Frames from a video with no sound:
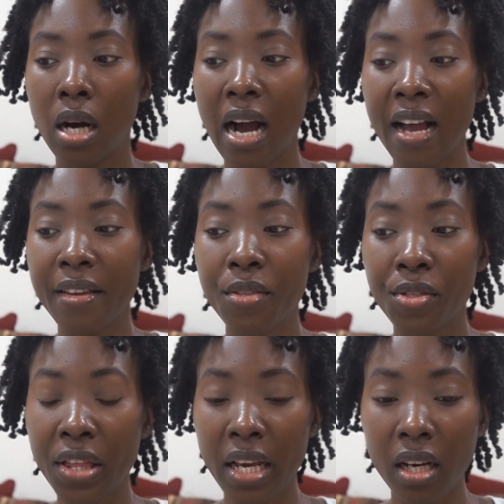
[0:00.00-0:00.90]
I
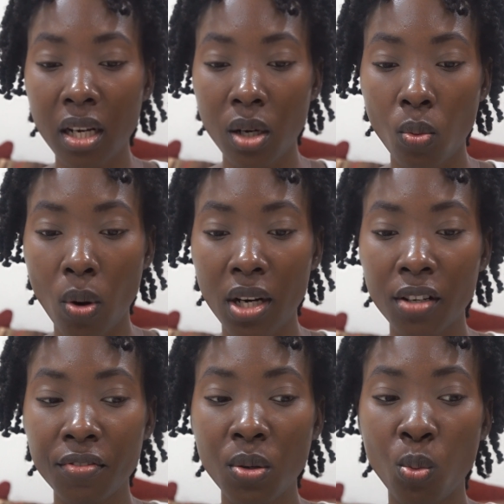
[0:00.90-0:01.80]
think one
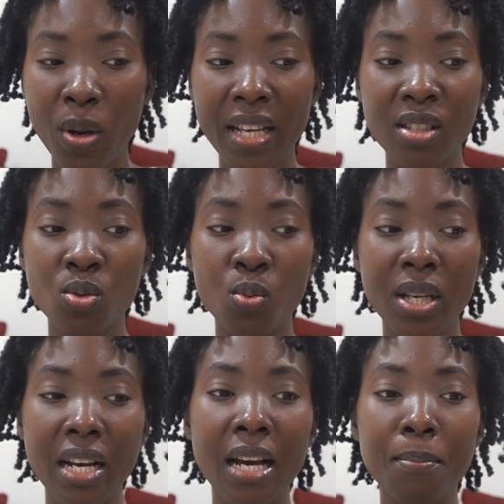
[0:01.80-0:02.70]
of the ways we
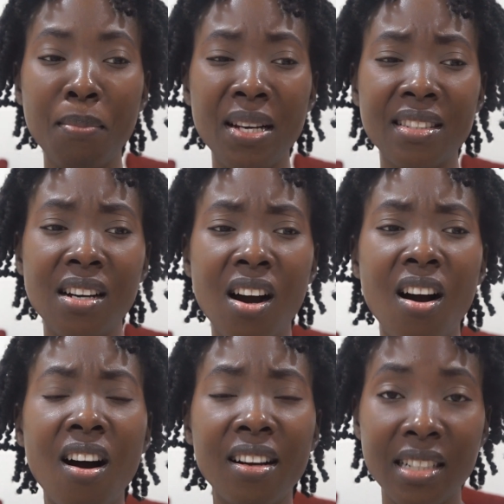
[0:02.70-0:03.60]
can better
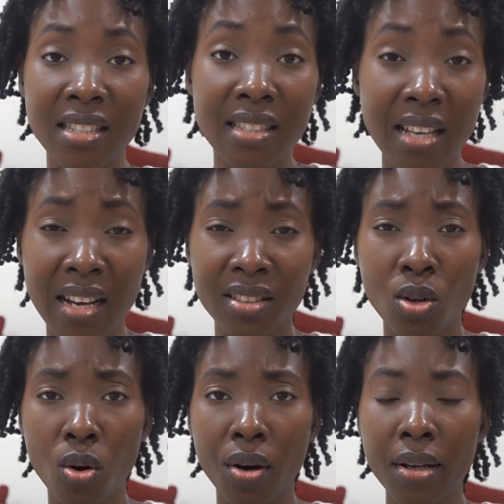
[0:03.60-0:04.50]
understand
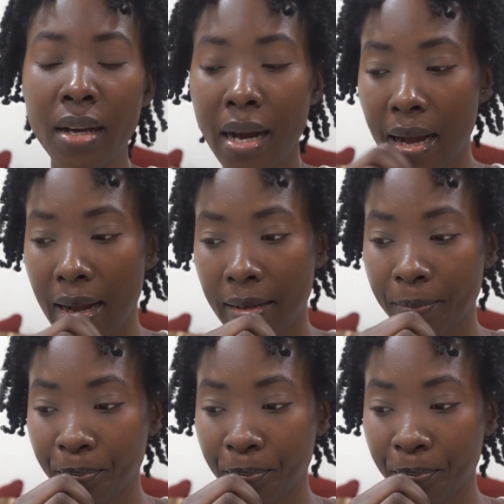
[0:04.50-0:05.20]
God, and